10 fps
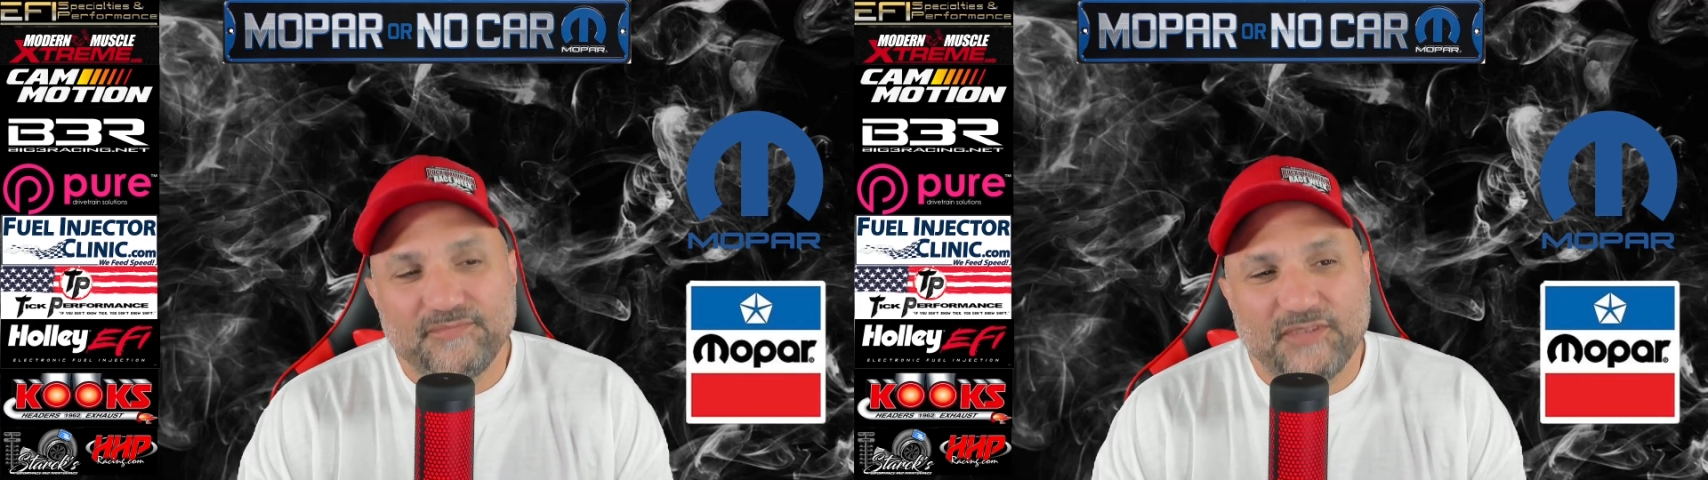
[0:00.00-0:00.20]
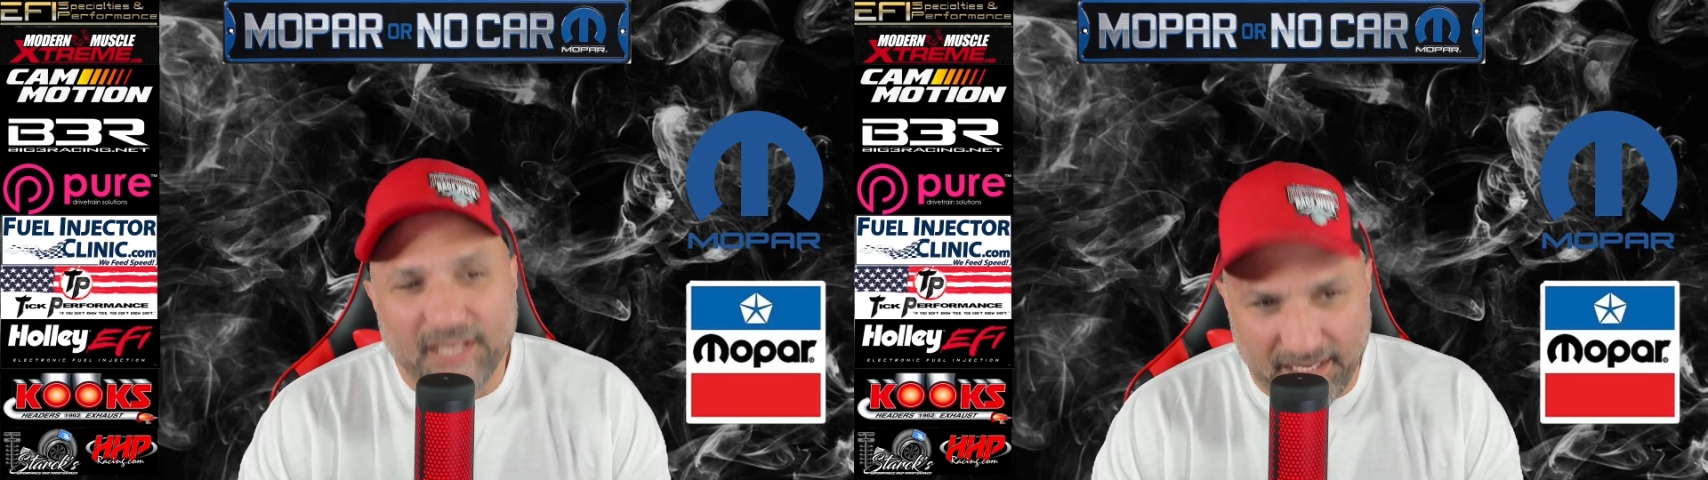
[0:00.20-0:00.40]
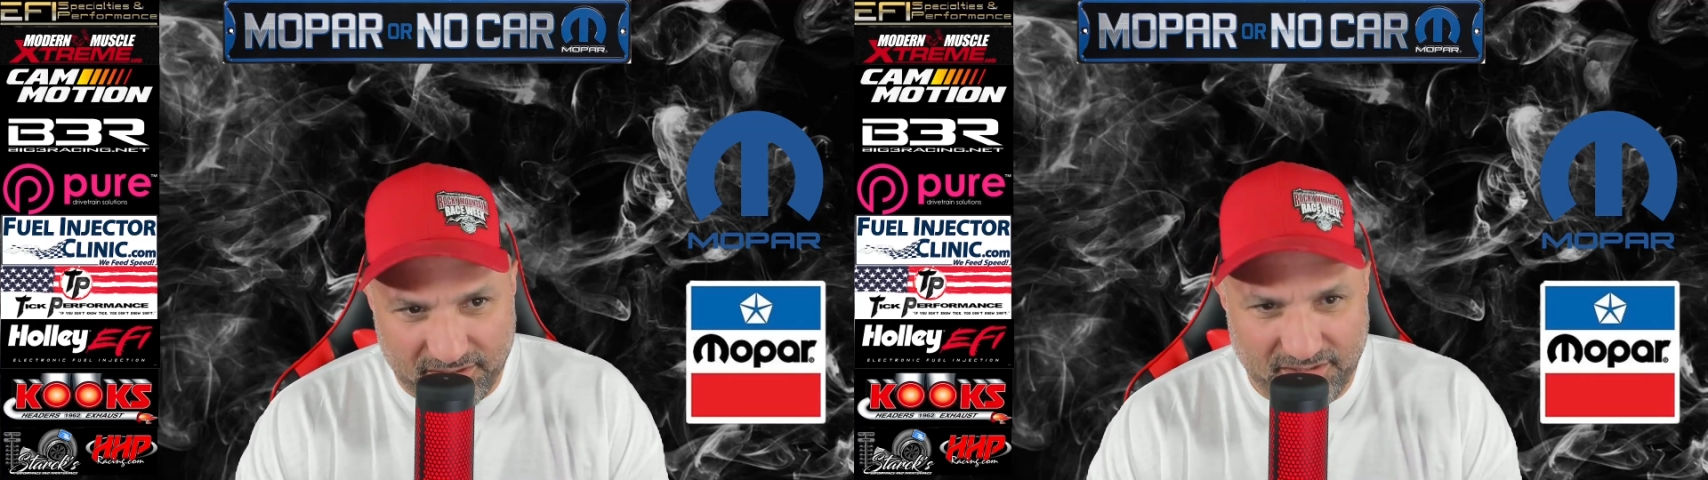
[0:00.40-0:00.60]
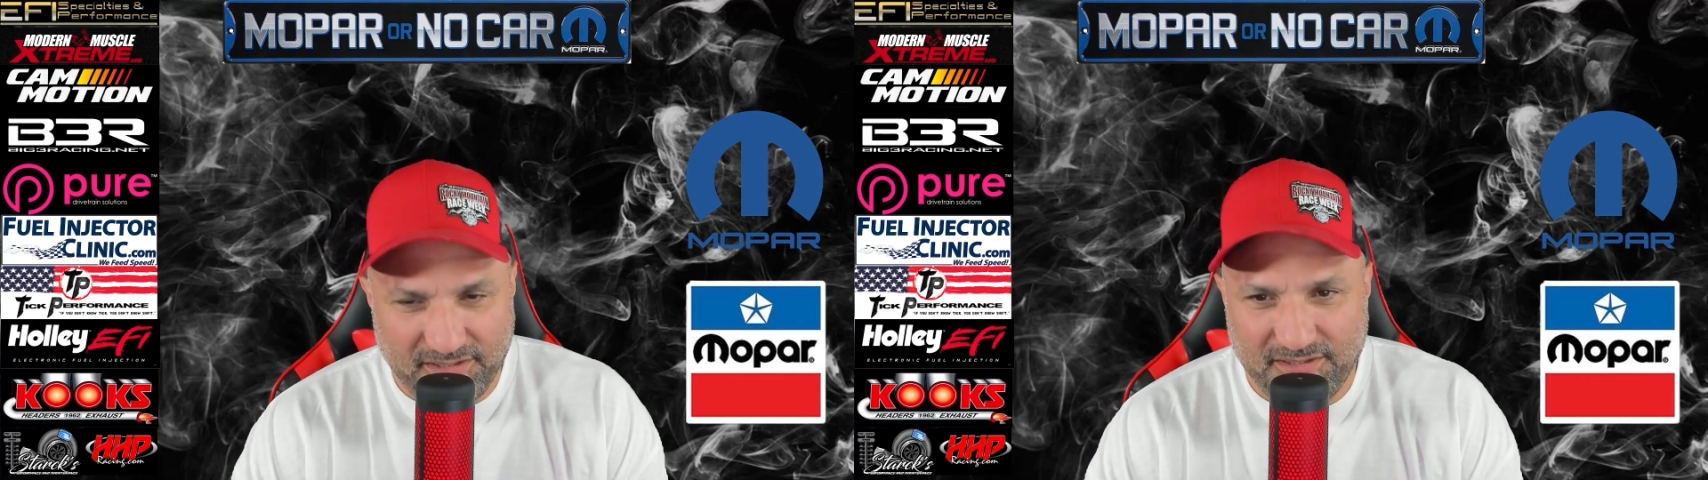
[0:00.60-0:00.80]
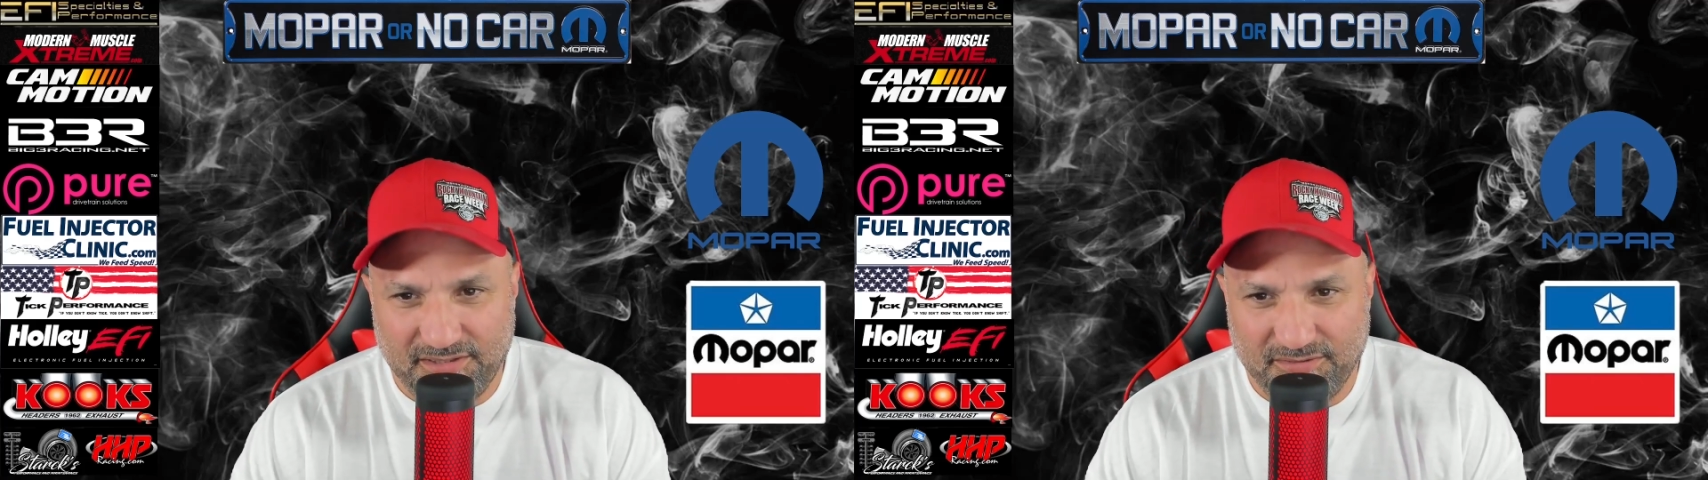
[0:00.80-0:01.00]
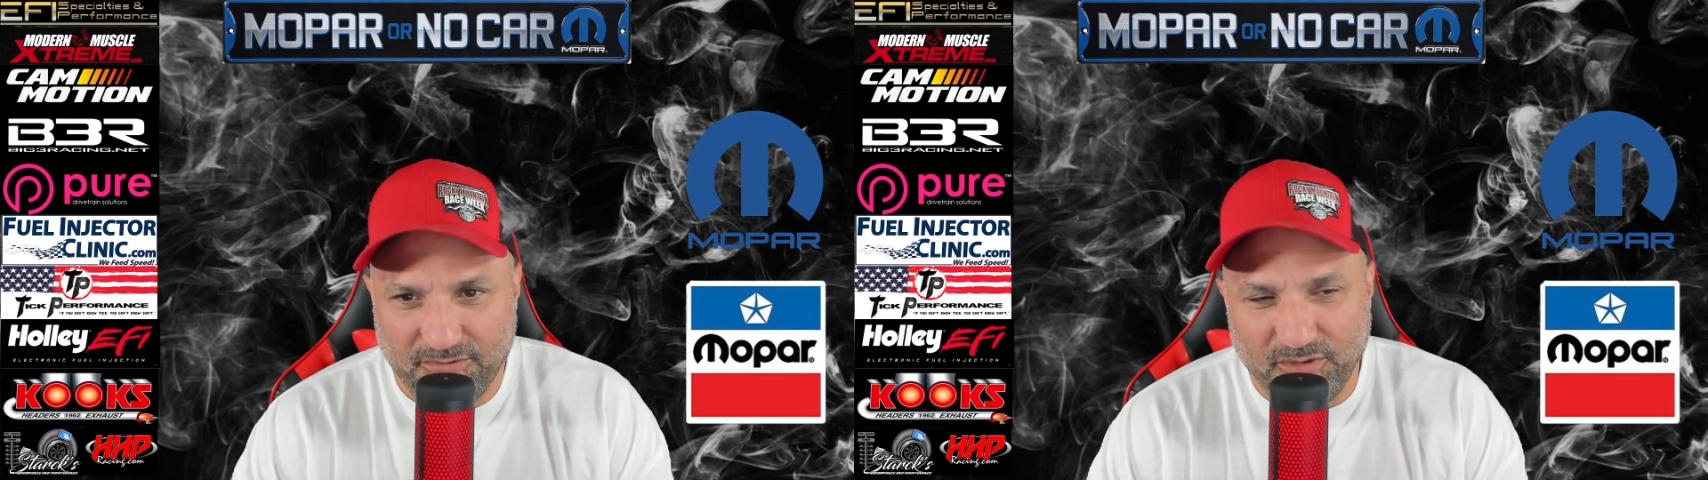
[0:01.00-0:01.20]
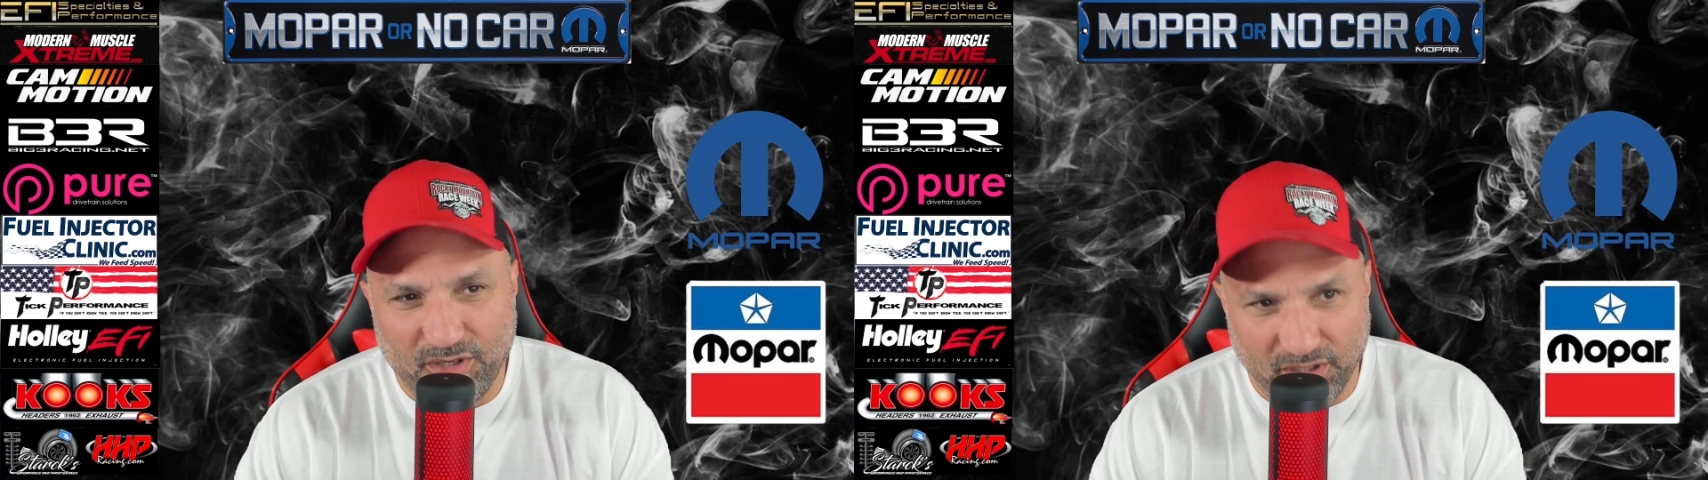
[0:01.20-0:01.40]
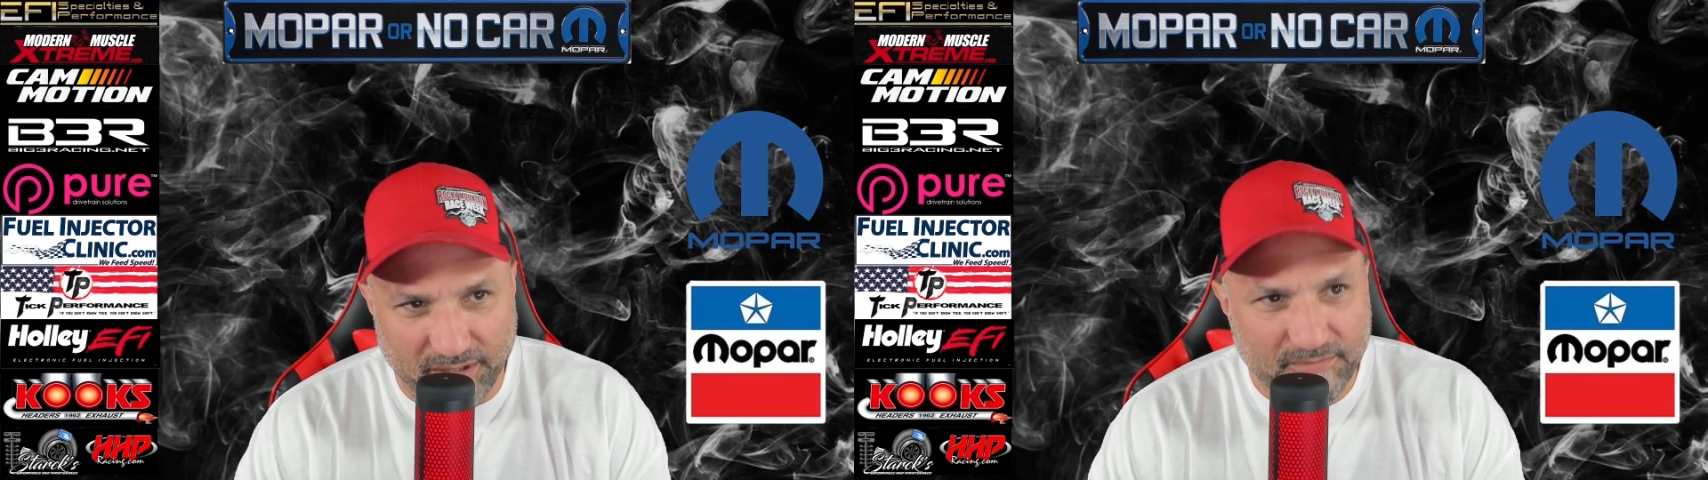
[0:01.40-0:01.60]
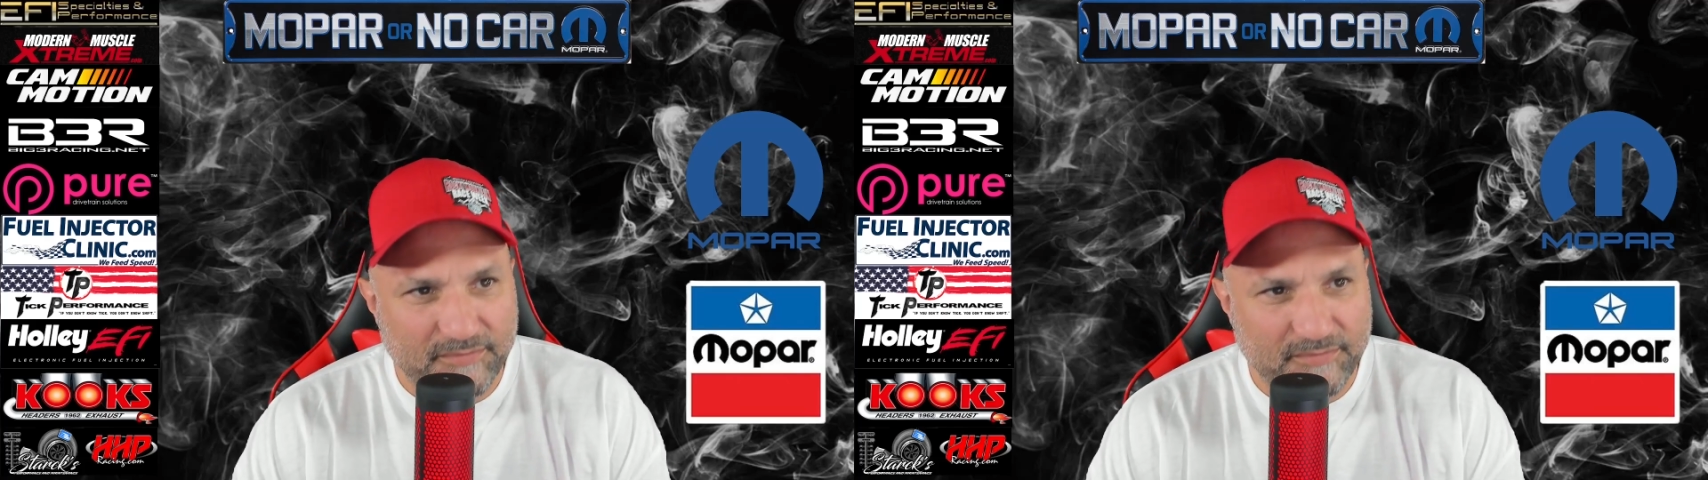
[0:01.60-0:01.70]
Yes, we could.